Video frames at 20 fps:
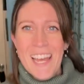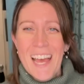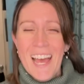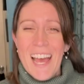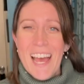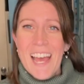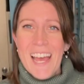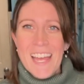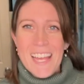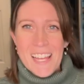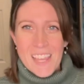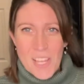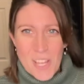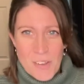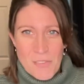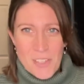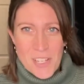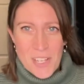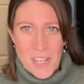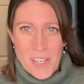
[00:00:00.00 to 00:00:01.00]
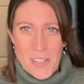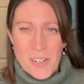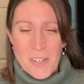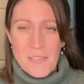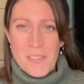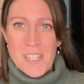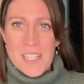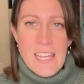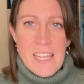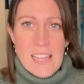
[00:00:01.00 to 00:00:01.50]
I love the color
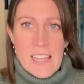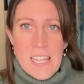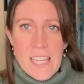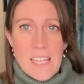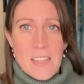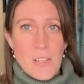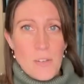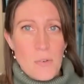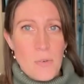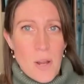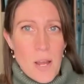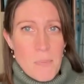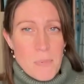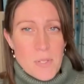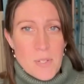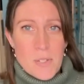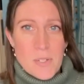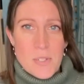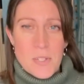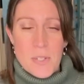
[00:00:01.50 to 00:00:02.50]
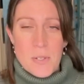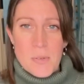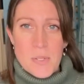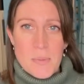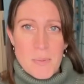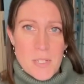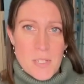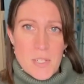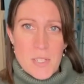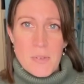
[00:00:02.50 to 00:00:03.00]
of this. I like the cropped look too,
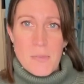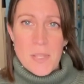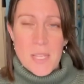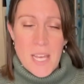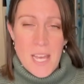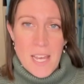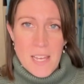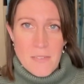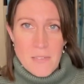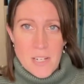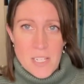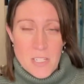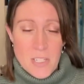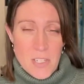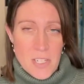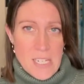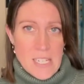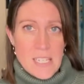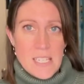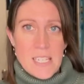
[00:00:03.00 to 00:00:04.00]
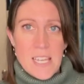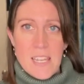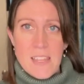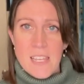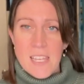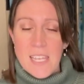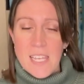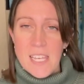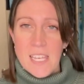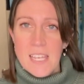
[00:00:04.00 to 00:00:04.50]
especially with the high-rise jeans. I
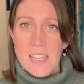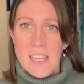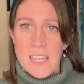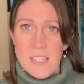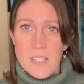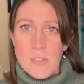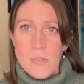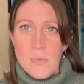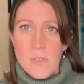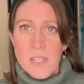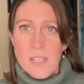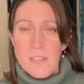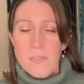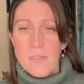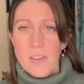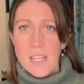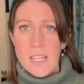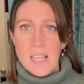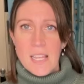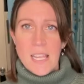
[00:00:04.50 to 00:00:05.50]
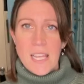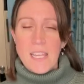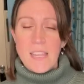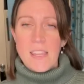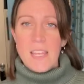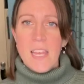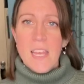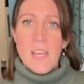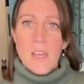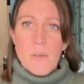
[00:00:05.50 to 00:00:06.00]
think that's a really fun length,
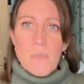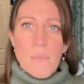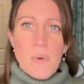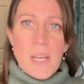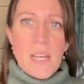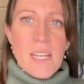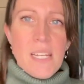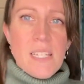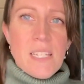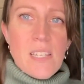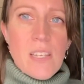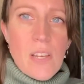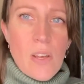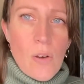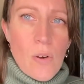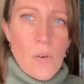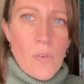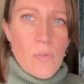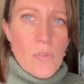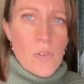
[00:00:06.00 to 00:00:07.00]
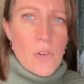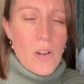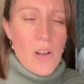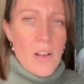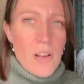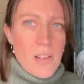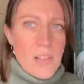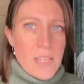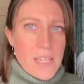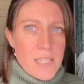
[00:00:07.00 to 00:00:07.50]
but
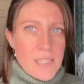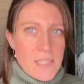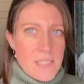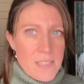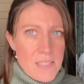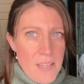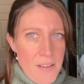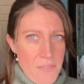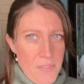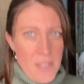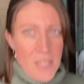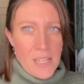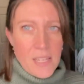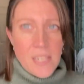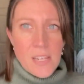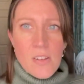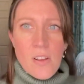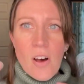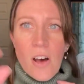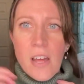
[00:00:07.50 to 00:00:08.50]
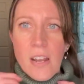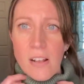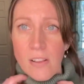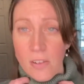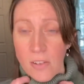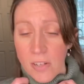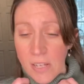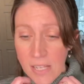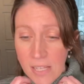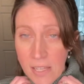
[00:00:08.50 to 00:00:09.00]
overall, it's definitely not a
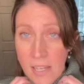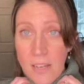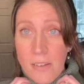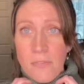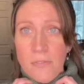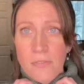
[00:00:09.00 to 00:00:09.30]
look I love.